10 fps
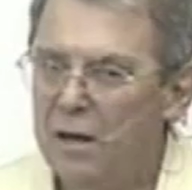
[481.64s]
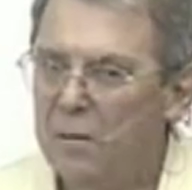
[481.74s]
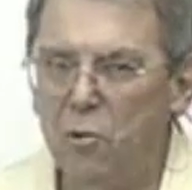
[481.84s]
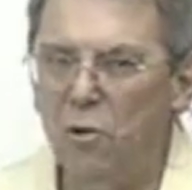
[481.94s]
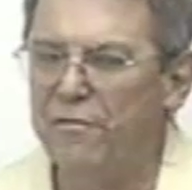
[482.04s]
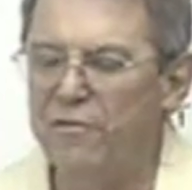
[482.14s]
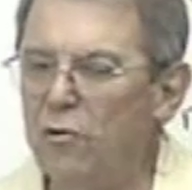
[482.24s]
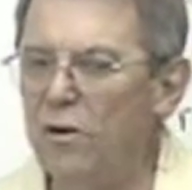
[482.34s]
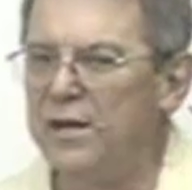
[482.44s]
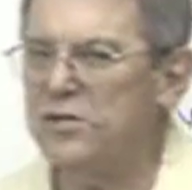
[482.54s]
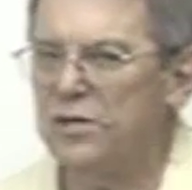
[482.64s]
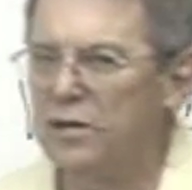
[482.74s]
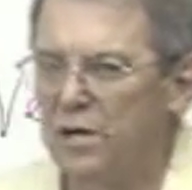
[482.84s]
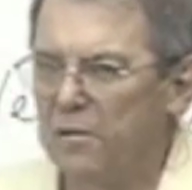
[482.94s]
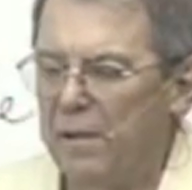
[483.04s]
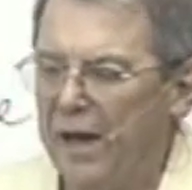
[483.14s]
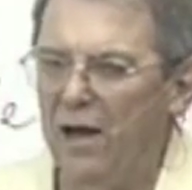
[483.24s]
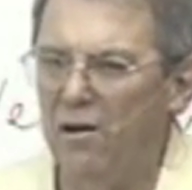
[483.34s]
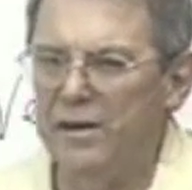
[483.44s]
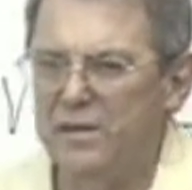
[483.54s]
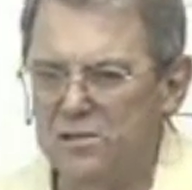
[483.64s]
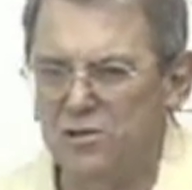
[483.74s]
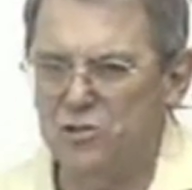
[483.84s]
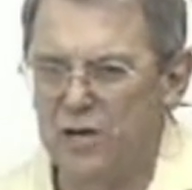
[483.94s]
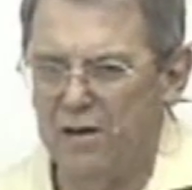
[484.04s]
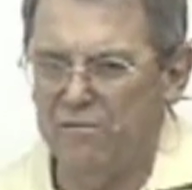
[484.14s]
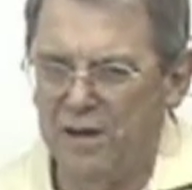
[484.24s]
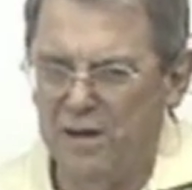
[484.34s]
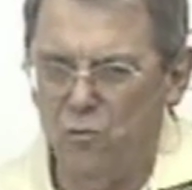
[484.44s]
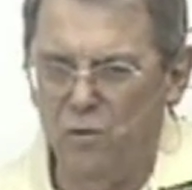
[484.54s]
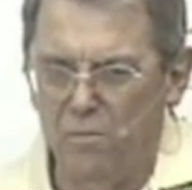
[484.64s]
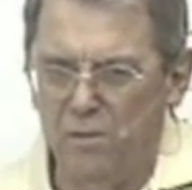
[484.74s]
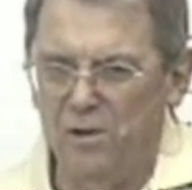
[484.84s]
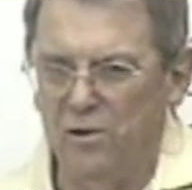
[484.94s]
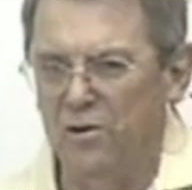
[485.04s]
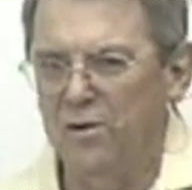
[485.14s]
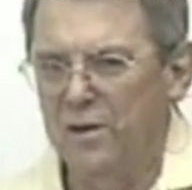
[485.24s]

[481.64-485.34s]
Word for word: Boy, if you listen to Hal Lindsey or Jack Van Wimpy or